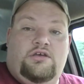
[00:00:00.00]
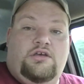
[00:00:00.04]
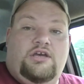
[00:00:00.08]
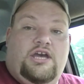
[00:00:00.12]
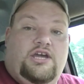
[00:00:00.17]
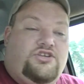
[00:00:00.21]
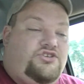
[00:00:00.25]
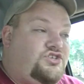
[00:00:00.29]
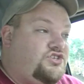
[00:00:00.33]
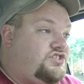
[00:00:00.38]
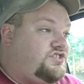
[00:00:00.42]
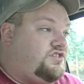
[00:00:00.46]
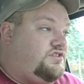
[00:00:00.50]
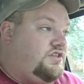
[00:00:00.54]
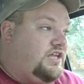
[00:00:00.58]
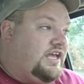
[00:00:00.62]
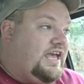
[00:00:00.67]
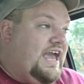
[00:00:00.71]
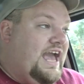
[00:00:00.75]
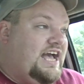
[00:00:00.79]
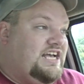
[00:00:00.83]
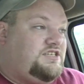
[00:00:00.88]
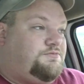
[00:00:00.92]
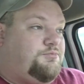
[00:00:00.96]
The
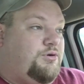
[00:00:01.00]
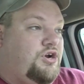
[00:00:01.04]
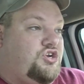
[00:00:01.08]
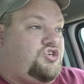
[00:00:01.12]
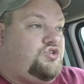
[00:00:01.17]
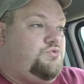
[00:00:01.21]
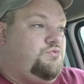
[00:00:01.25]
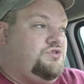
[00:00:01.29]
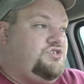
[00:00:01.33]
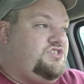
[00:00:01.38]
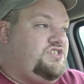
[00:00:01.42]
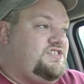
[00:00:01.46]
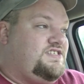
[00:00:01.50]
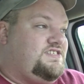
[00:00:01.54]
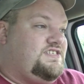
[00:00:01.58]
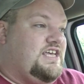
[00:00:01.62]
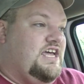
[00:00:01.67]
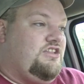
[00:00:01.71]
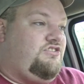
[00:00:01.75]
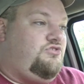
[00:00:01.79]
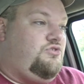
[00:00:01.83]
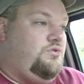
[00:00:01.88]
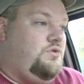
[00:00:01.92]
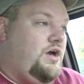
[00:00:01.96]
gas pressure was just
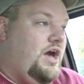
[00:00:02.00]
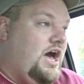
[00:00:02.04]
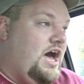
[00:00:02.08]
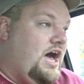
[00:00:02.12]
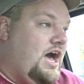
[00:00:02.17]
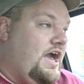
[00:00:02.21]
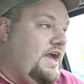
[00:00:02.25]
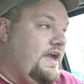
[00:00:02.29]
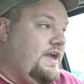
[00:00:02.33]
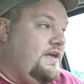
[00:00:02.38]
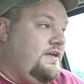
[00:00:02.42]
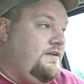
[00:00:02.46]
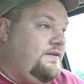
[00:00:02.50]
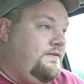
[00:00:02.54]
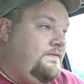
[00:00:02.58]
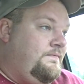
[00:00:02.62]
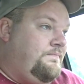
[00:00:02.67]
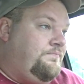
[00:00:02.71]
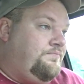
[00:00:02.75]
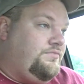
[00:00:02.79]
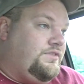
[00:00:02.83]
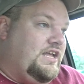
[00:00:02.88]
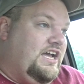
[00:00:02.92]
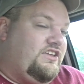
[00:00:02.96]
set too high.
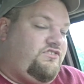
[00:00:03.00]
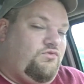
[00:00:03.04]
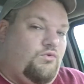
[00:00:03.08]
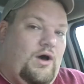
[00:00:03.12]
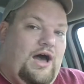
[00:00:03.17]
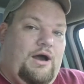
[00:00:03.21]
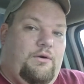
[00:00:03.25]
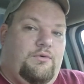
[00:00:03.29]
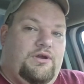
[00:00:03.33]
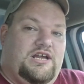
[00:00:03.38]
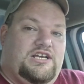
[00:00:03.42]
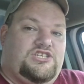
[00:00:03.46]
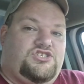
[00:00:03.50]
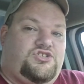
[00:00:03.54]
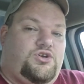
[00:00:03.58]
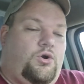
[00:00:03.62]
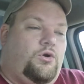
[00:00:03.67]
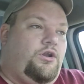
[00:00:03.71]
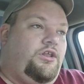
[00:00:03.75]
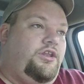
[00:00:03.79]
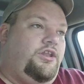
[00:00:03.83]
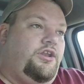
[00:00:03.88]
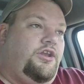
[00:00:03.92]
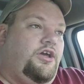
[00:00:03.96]
That's why when I
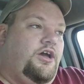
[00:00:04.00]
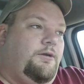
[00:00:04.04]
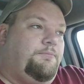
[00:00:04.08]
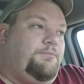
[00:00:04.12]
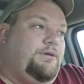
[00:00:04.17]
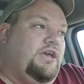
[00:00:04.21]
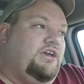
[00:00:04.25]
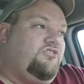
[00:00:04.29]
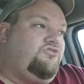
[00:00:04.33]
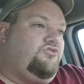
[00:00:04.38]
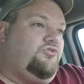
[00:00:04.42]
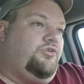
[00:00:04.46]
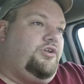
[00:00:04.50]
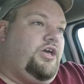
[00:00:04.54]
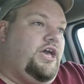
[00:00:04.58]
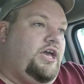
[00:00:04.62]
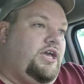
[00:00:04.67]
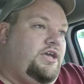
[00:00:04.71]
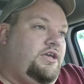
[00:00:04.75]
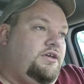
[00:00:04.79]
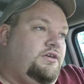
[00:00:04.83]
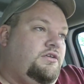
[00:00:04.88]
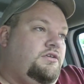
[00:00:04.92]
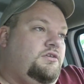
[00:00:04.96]
started it up
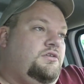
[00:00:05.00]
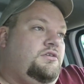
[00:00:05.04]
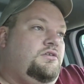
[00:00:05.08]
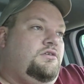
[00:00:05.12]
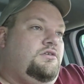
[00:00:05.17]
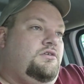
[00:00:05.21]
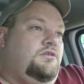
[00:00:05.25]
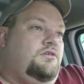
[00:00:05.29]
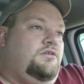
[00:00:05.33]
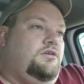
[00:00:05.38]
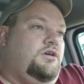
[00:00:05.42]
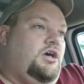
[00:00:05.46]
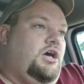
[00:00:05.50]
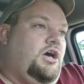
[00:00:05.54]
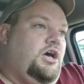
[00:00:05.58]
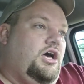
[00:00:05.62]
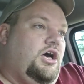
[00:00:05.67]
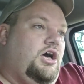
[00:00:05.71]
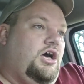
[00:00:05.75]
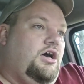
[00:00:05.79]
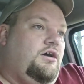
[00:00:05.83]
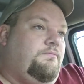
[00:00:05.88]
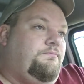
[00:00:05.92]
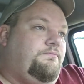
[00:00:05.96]
yesterday,
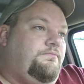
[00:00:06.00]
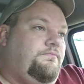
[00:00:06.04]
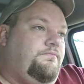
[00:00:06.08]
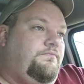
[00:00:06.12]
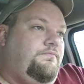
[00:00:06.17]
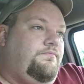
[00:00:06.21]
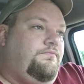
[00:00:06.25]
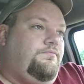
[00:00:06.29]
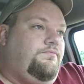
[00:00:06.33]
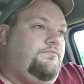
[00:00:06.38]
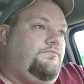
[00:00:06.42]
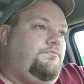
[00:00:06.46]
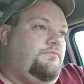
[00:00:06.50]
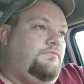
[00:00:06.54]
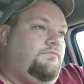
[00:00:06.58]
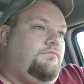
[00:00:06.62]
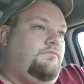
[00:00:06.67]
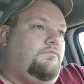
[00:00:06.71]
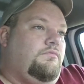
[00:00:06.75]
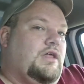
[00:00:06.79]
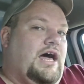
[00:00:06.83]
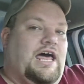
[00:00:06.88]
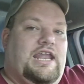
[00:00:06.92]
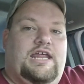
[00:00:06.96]
I
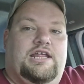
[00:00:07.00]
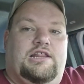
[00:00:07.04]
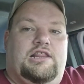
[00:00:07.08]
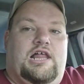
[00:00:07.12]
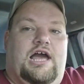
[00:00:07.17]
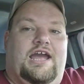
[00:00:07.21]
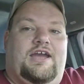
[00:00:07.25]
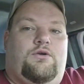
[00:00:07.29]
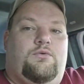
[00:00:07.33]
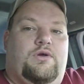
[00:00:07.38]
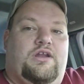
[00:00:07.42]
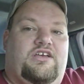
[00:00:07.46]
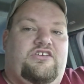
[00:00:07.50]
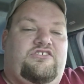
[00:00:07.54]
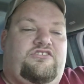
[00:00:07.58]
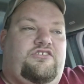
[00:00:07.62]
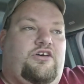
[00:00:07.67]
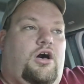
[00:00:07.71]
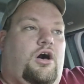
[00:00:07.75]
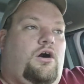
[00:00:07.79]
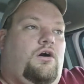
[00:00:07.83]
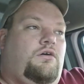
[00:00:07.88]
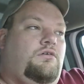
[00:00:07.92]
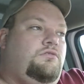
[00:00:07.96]
didn't like what I
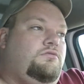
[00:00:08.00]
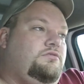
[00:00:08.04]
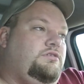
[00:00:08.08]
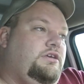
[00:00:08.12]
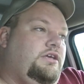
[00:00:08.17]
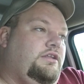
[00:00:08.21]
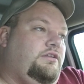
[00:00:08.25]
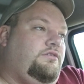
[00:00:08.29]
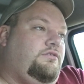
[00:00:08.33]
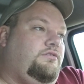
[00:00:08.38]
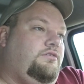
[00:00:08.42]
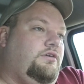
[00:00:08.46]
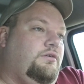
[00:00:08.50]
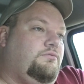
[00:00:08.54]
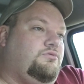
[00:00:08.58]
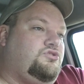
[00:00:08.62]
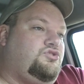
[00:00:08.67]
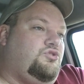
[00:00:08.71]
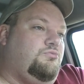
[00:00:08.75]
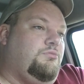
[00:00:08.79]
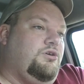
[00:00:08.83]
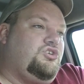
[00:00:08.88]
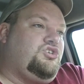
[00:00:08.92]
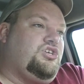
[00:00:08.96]
saw. It
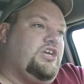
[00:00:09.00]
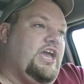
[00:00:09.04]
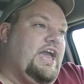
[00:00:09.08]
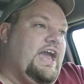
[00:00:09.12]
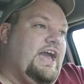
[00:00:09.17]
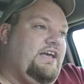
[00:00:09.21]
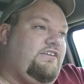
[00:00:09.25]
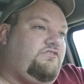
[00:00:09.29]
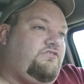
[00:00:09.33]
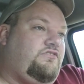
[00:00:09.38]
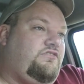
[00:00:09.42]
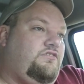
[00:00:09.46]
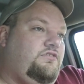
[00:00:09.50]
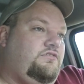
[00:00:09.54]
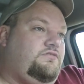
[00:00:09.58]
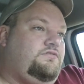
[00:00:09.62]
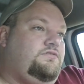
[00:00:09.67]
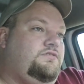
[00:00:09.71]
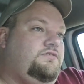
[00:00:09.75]
was too much gas.